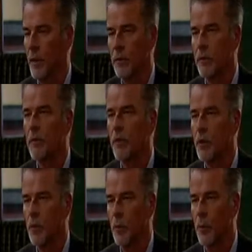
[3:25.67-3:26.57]
at the
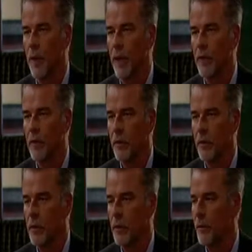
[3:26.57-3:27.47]
Supermax,
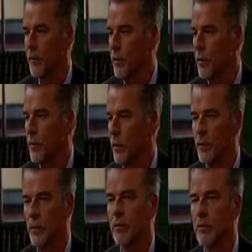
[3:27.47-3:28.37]
near Zurich,
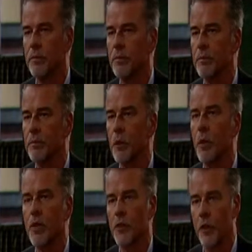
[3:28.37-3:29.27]
to
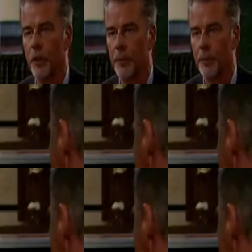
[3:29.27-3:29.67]
question him.